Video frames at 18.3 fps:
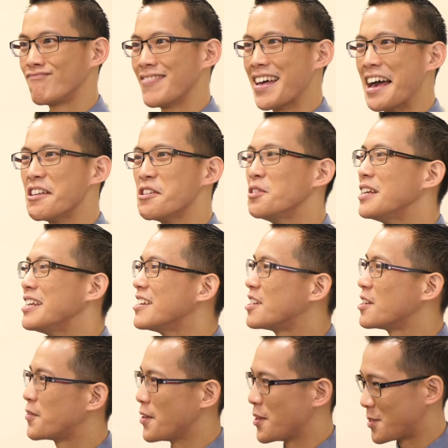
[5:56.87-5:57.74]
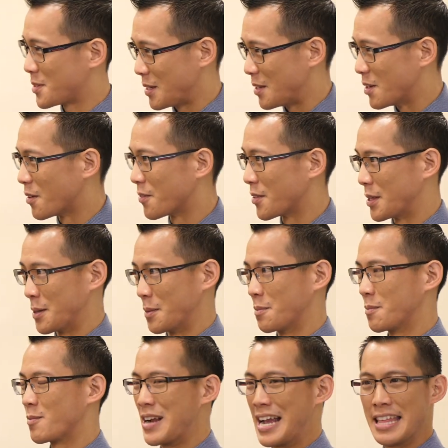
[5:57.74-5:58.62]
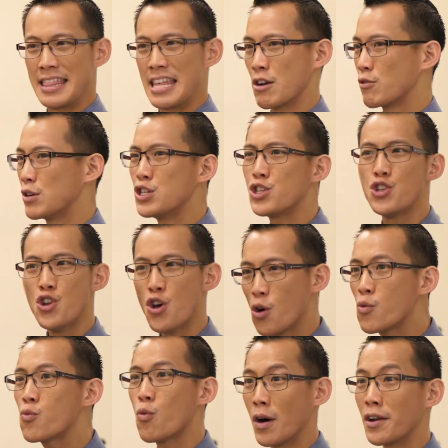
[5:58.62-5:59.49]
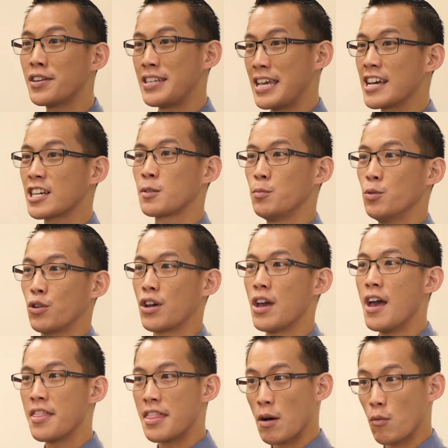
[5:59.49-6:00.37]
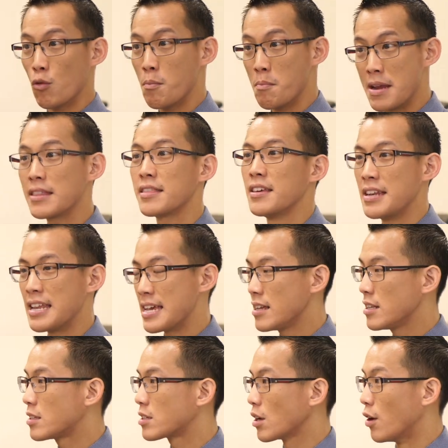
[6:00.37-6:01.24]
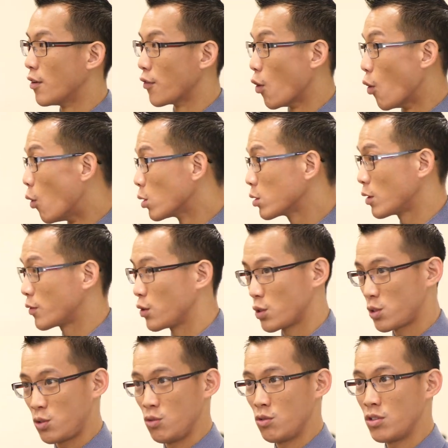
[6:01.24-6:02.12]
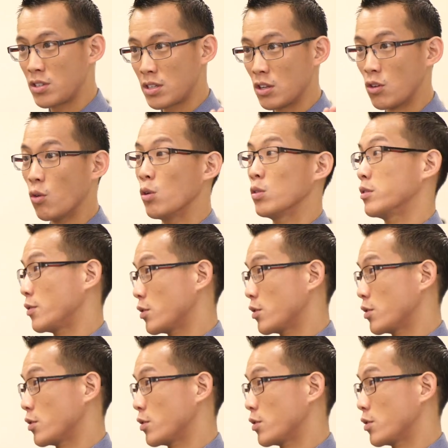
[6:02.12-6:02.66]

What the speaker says: And you need a diversity of them, right? There is no one textbook that will meet the needs of all of your students and all of